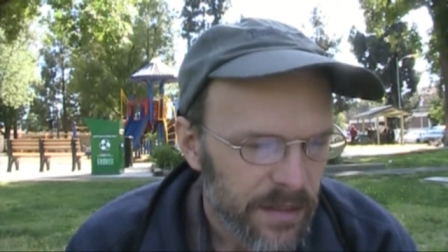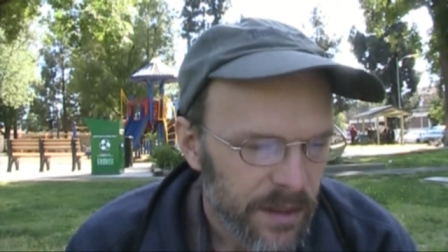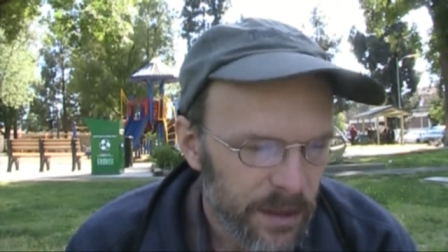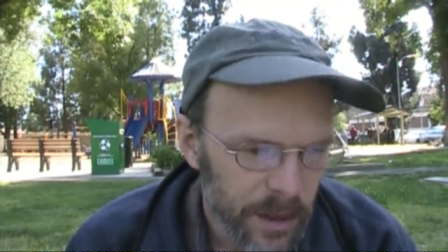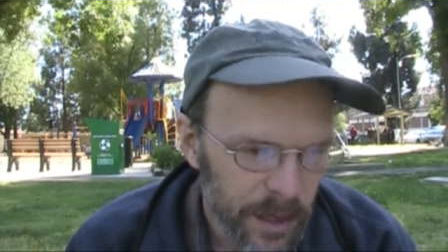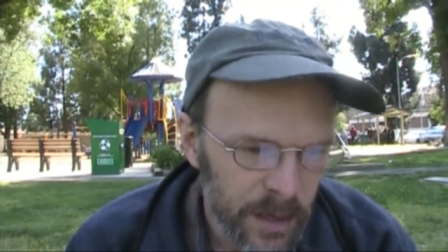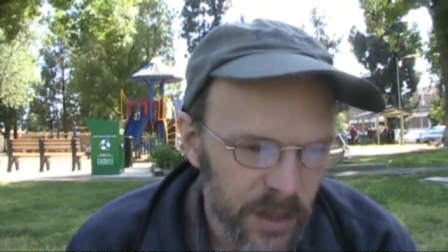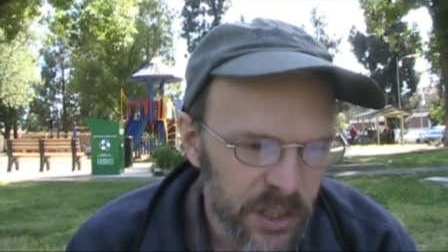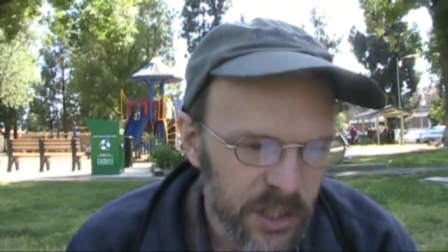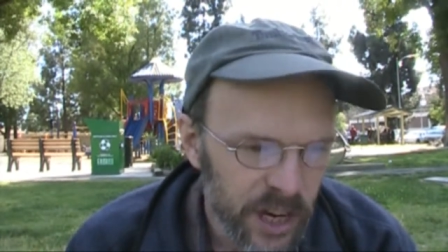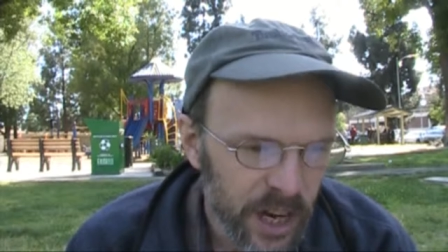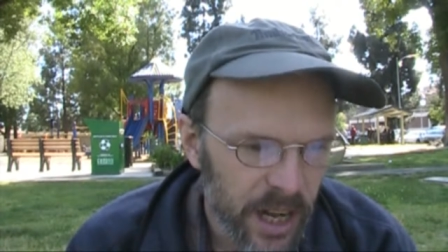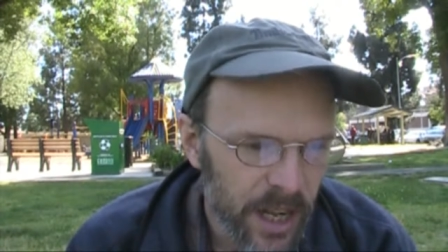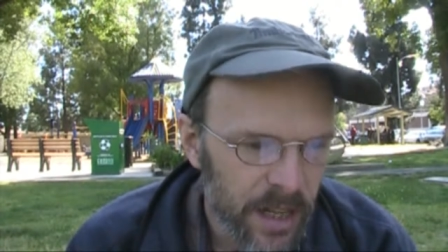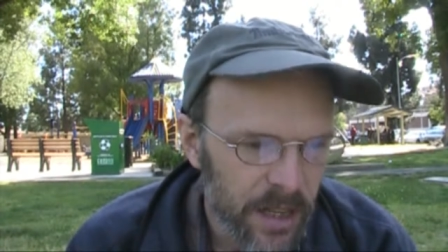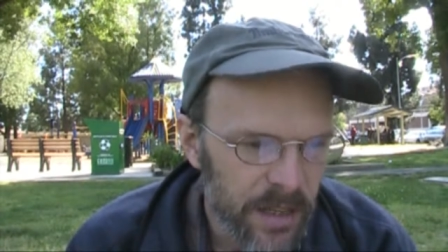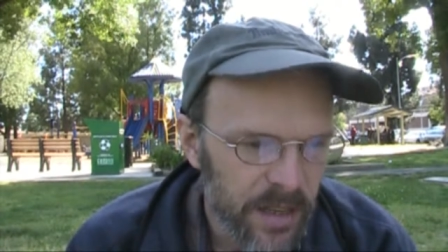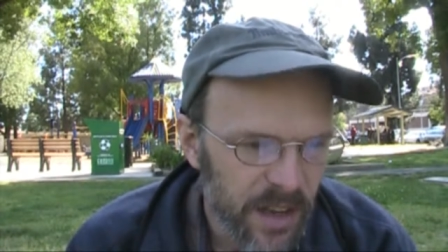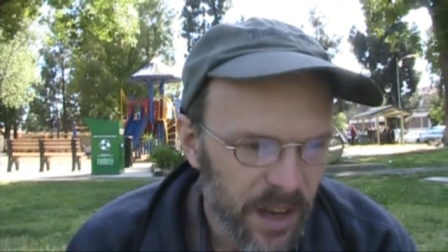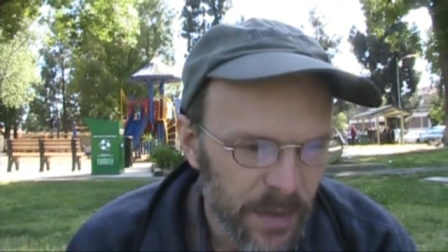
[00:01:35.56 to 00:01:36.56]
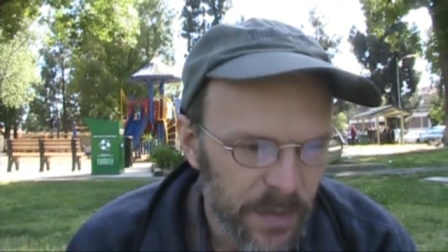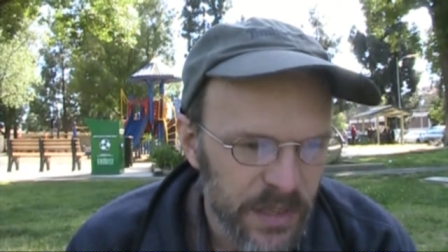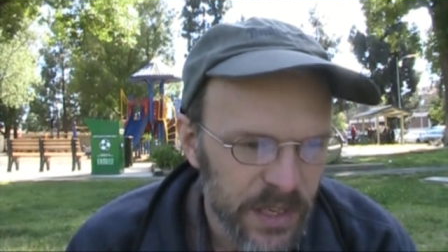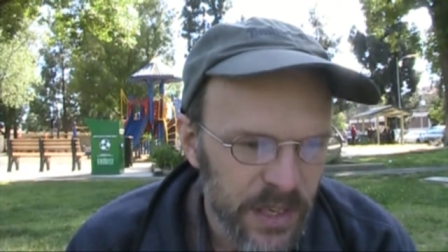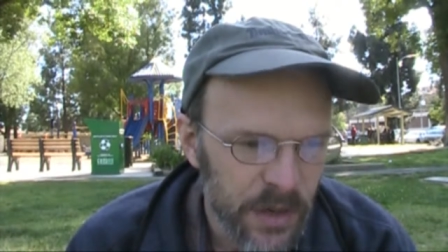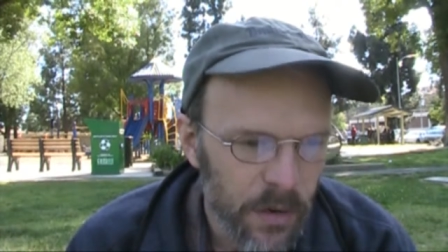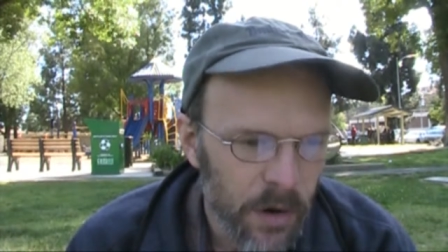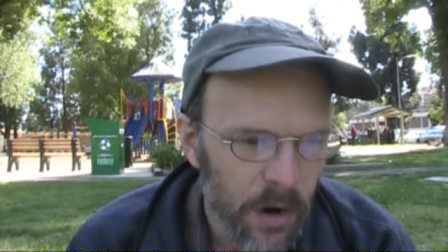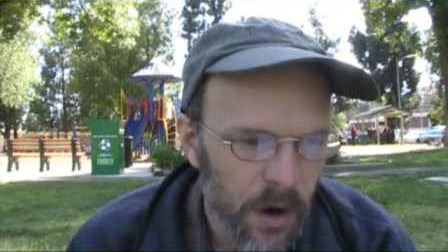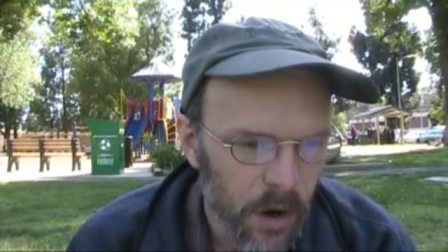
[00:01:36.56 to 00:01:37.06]
The little child comes
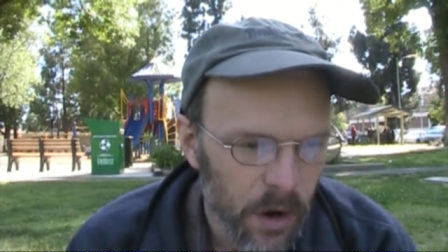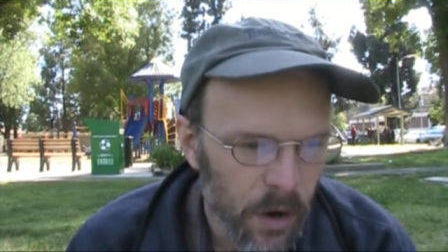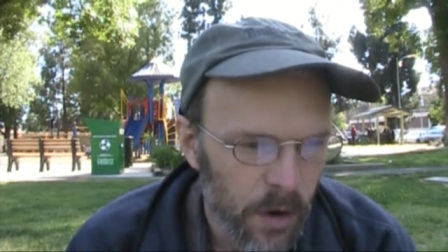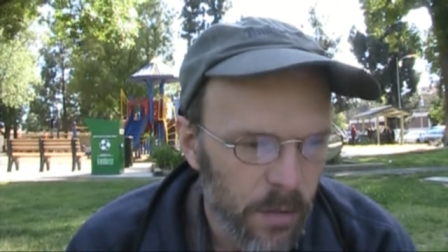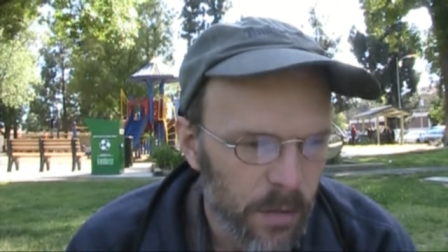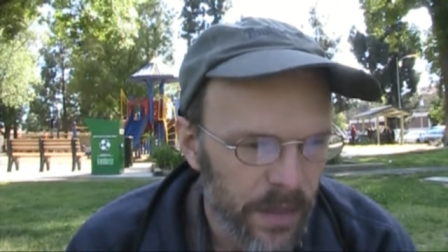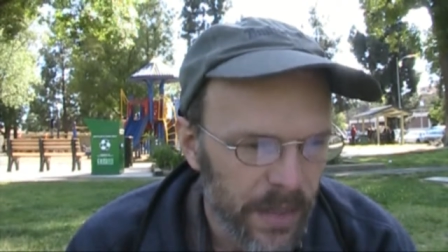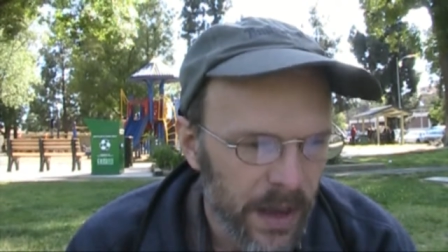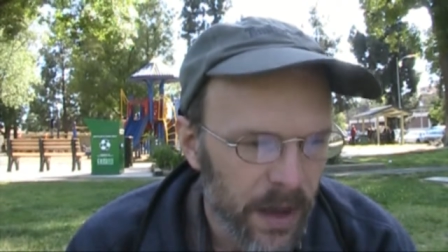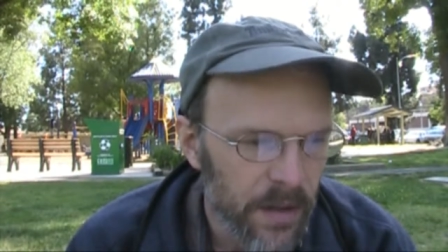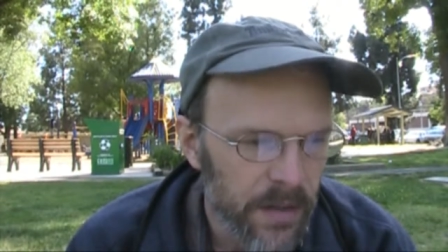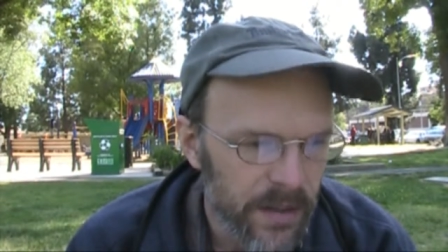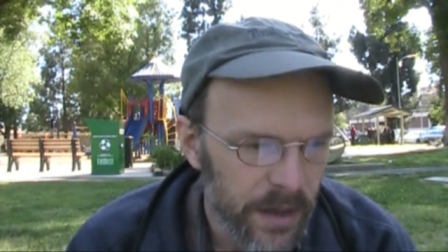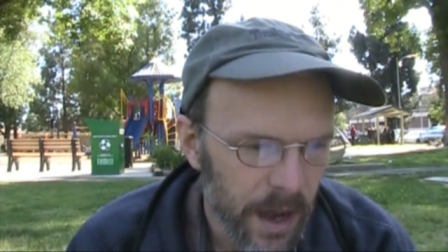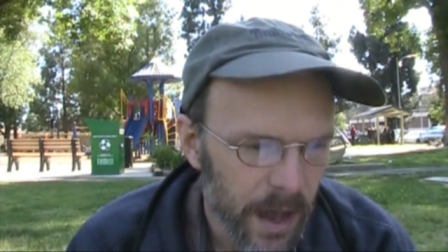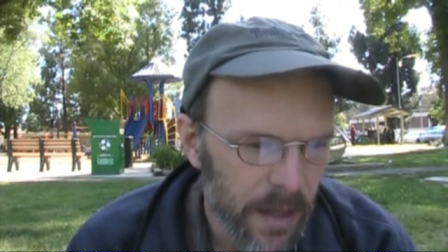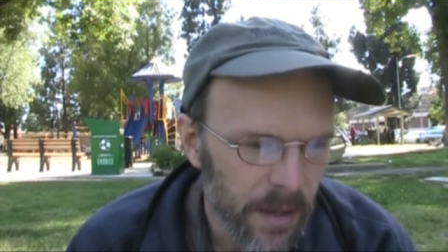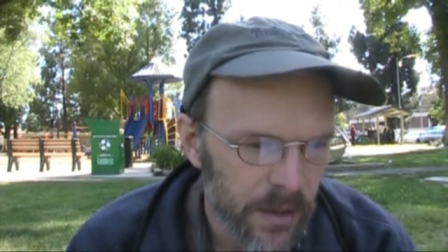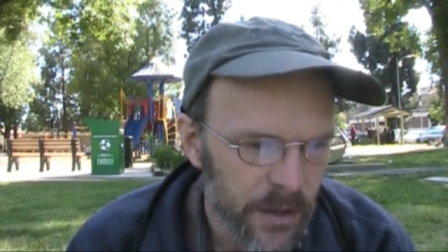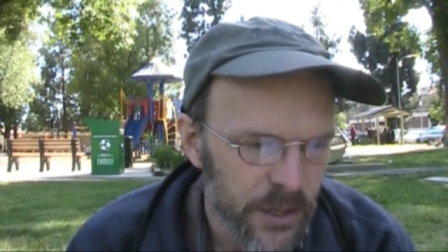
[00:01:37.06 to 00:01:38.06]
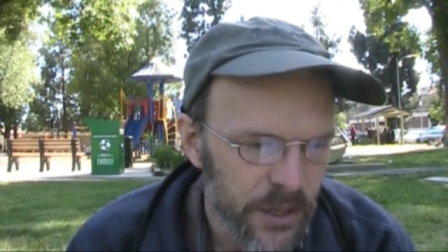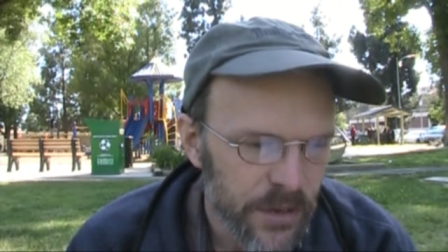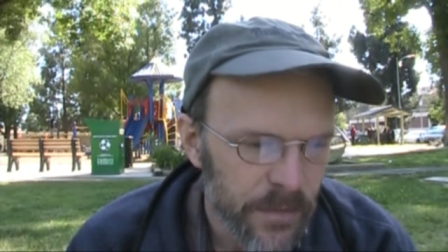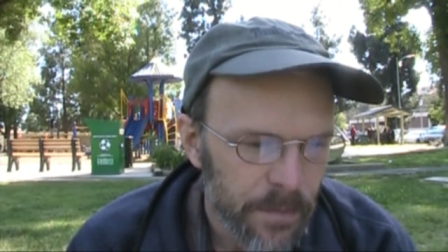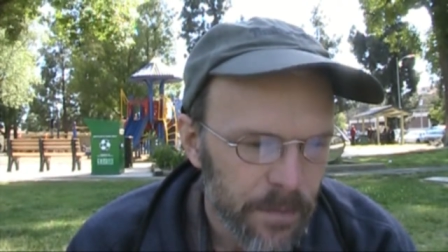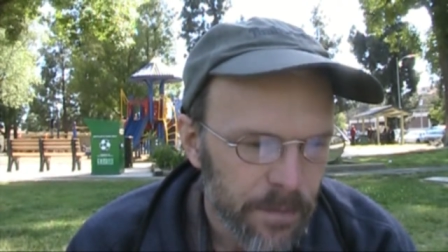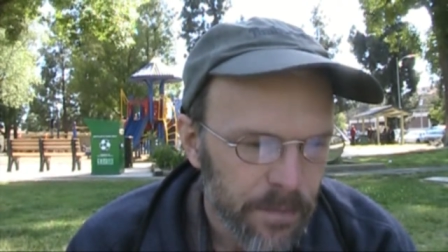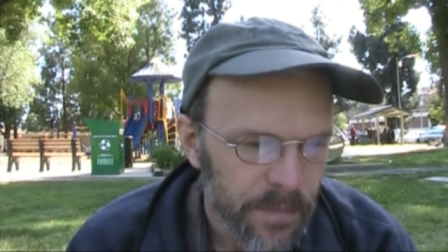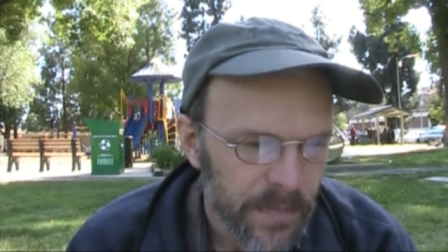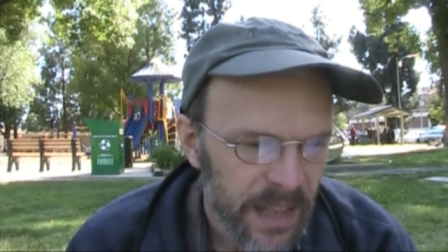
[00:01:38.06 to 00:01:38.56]
into our home without knowledge
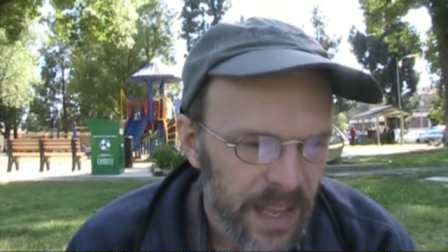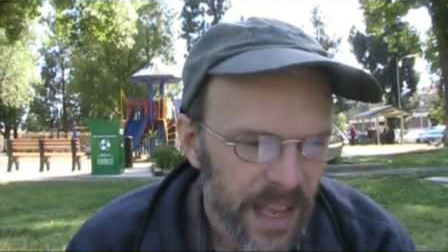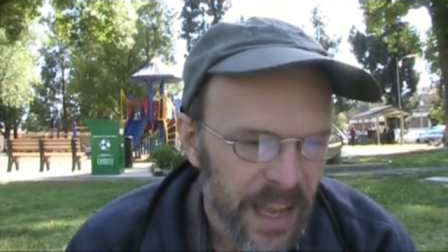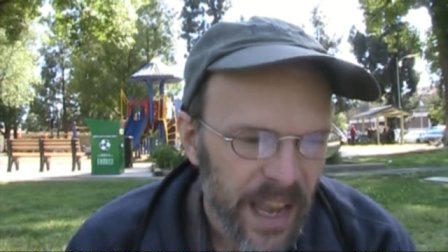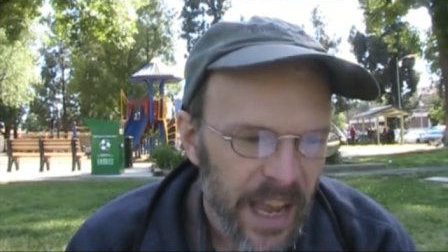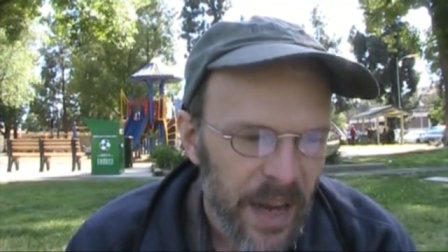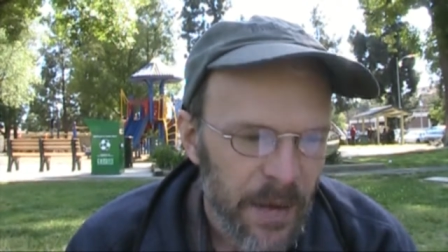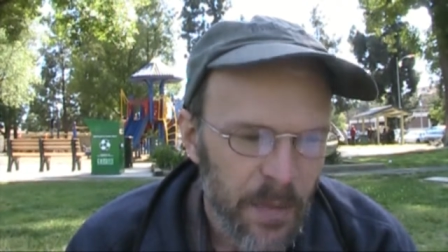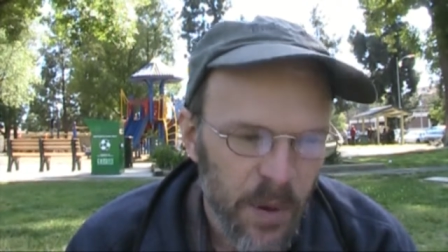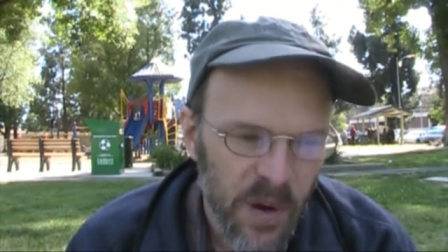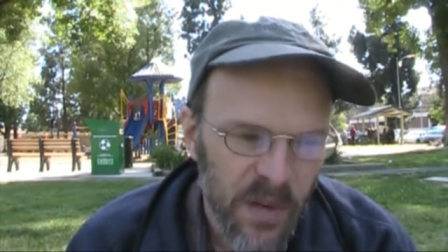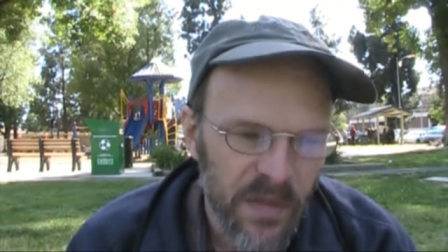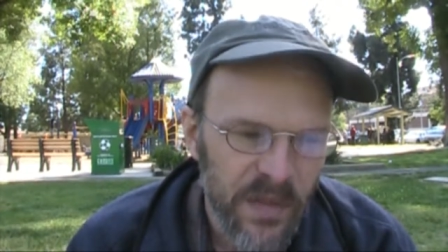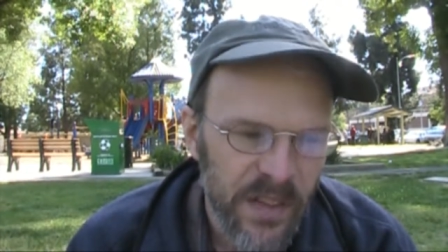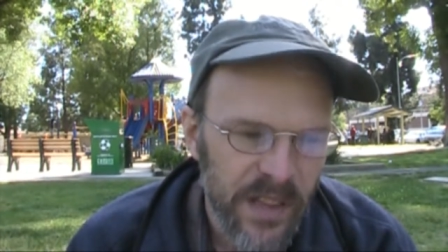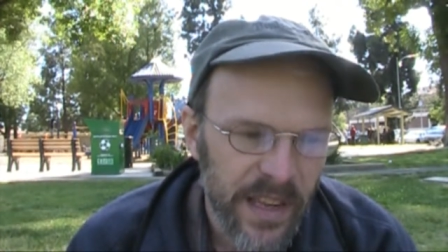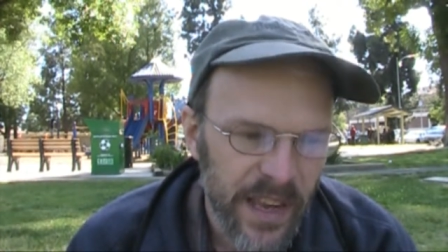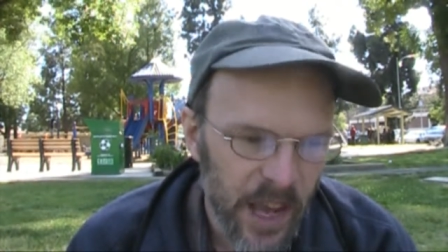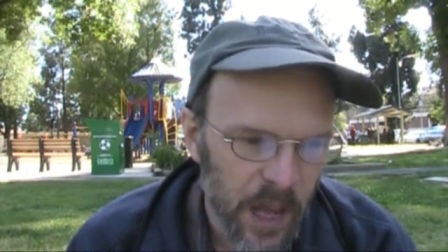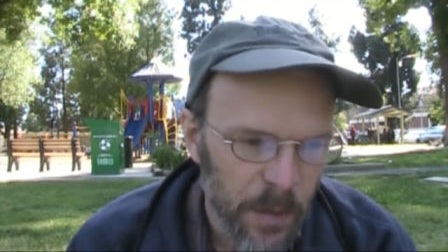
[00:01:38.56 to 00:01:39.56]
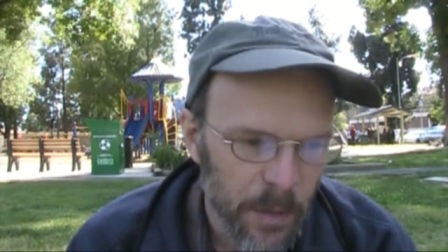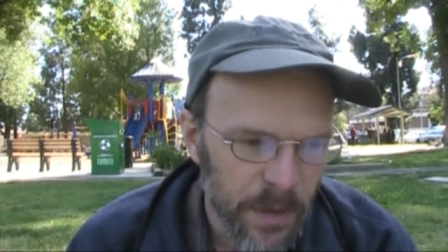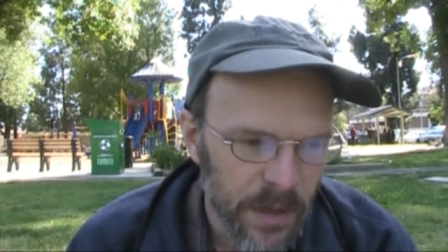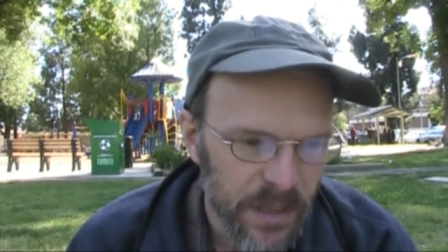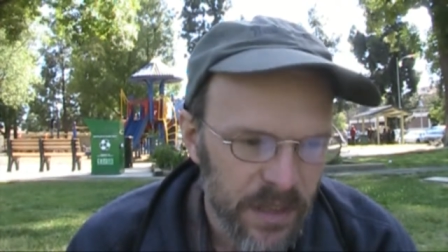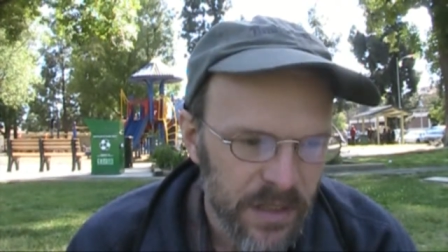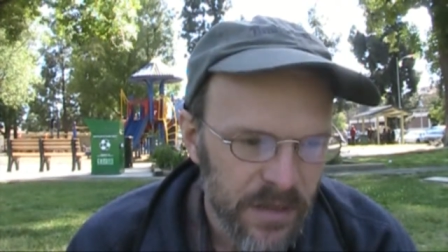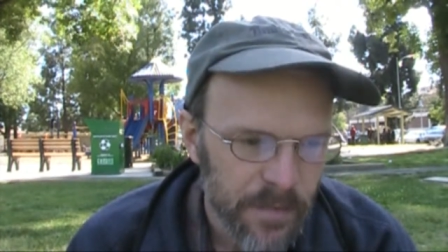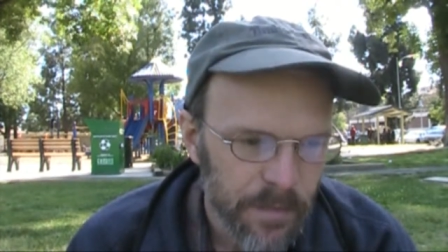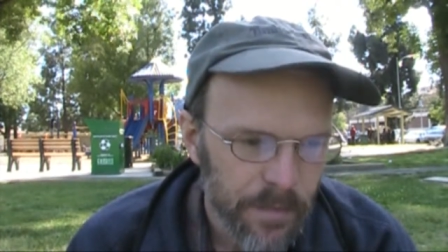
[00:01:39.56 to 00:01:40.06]
and perfectly
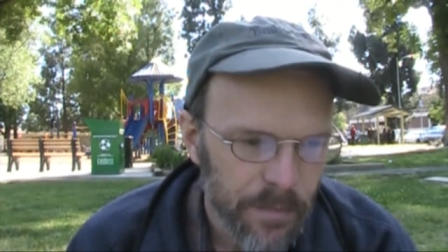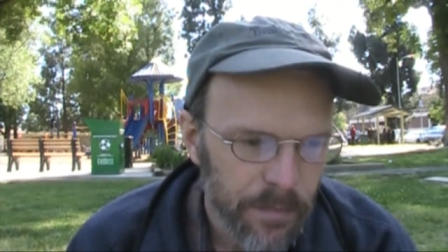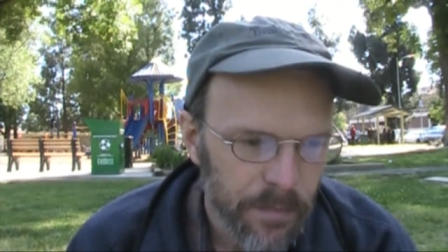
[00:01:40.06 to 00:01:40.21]
helpless.